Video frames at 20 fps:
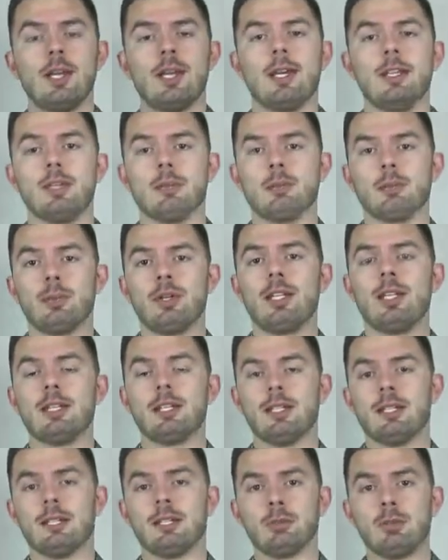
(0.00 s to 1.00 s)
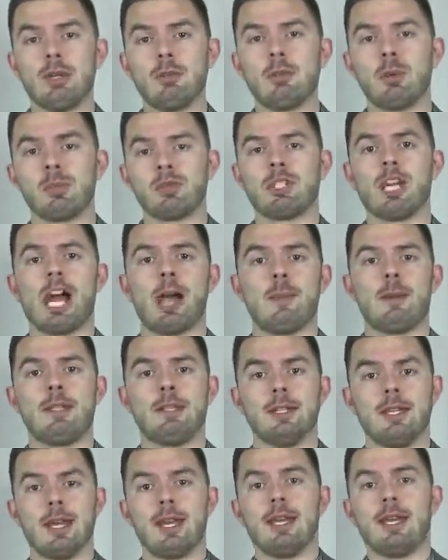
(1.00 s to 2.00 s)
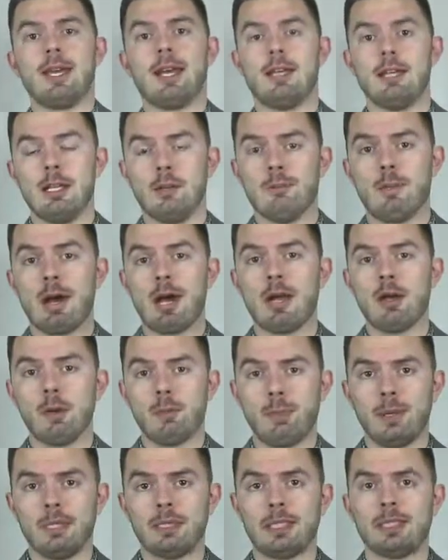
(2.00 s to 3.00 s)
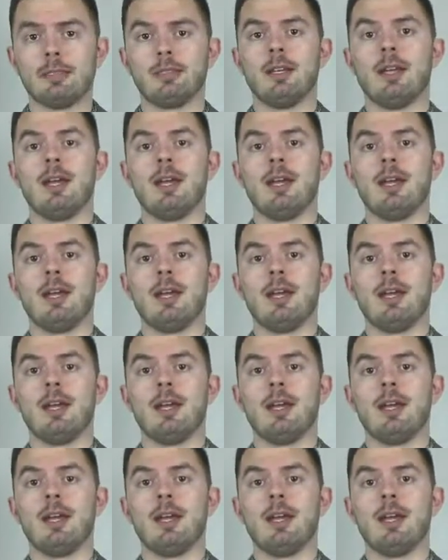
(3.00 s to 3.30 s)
and the three most common, in my opinion,